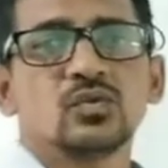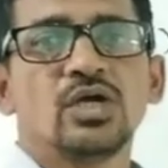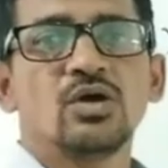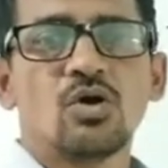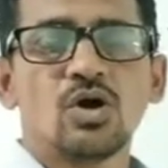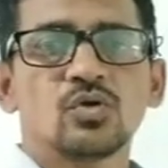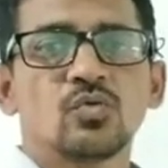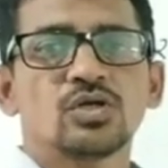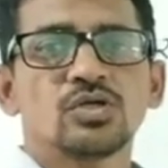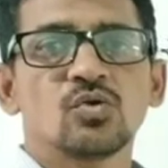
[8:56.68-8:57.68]
okay, hot
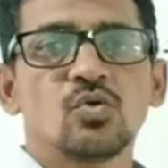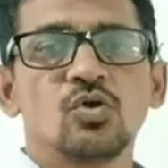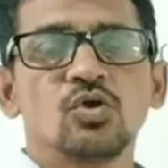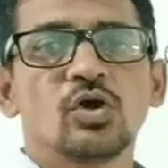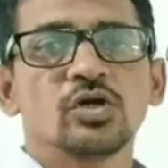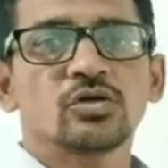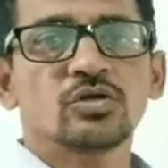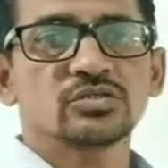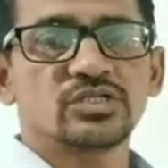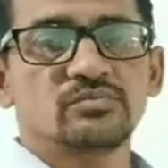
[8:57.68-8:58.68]
water, cold water
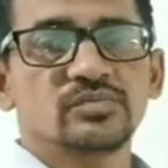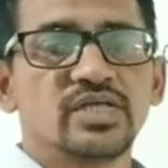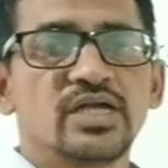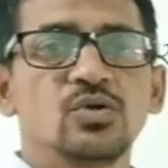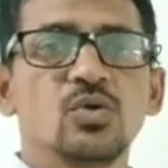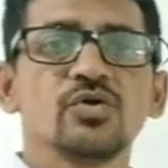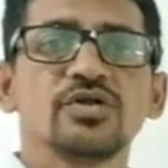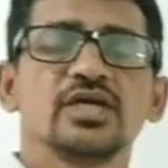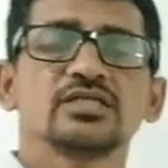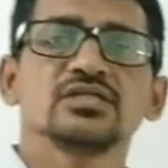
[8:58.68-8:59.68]
or steam, then no
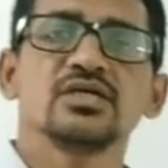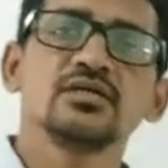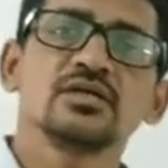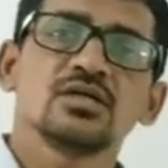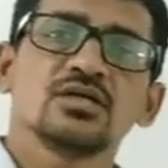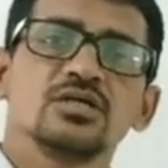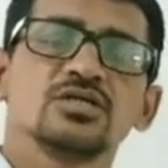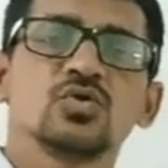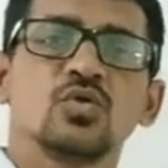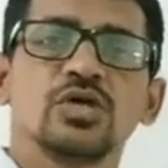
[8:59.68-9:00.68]
reaction
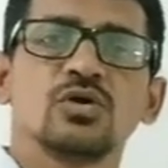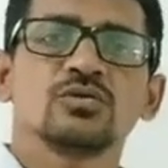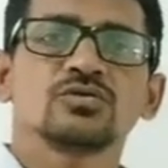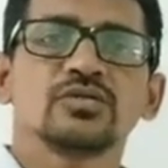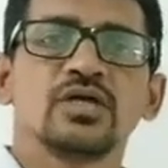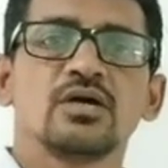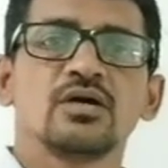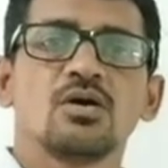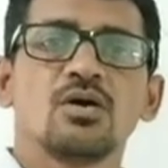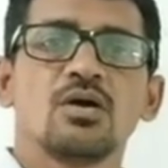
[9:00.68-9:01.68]
is going on. So
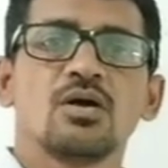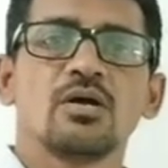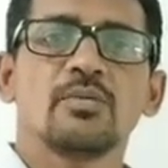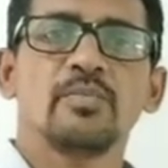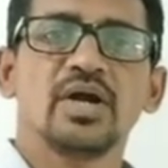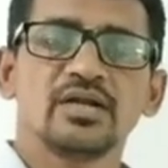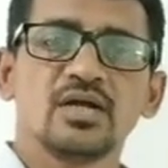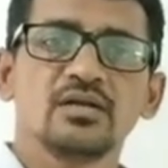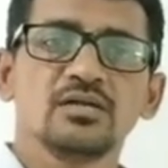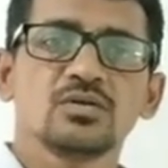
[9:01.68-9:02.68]
the
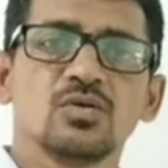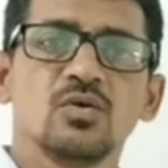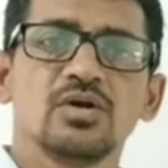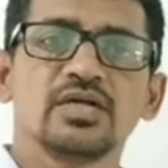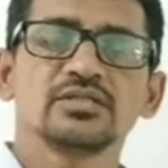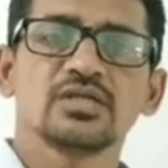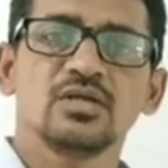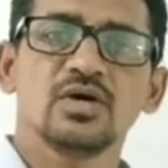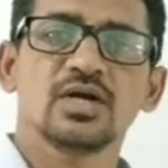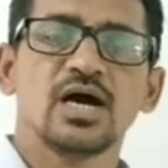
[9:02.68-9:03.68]
metal gold and
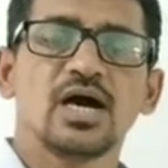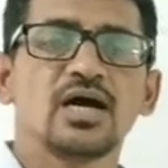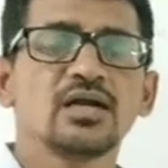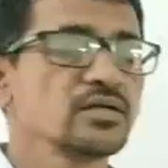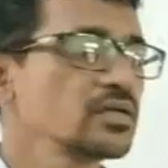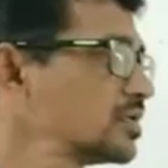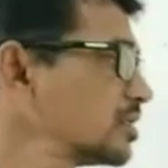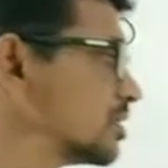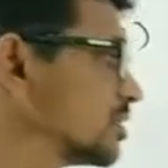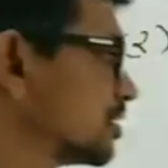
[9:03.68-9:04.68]
silver are
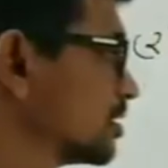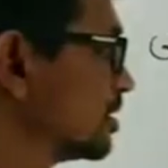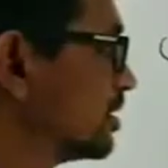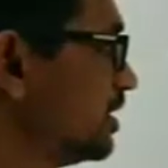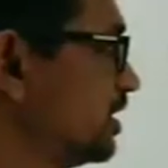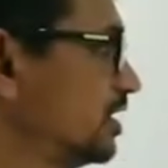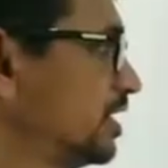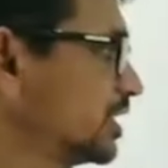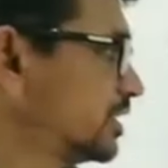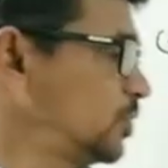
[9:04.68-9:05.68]

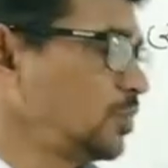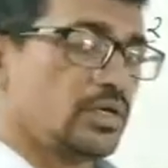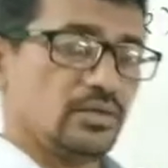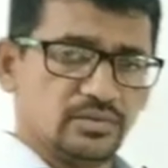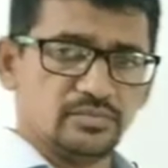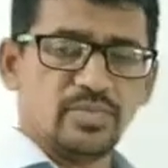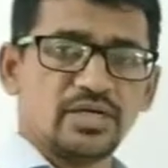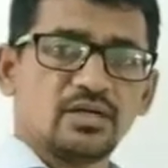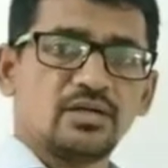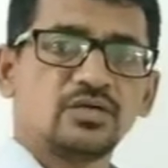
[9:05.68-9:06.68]
inactive
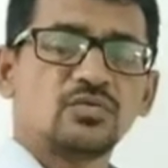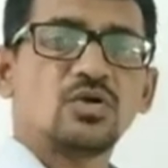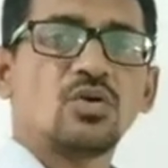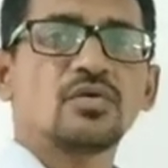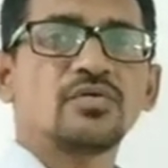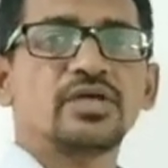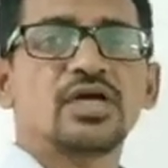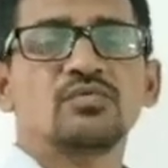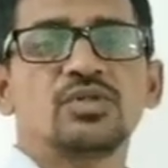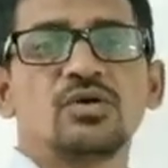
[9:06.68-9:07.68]
metal. It will not
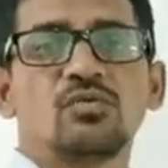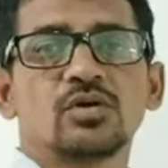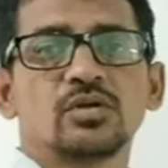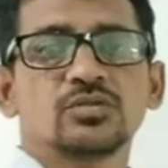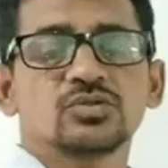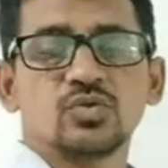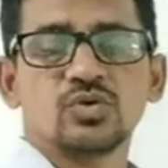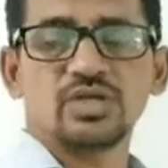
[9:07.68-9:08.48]
react with the water. So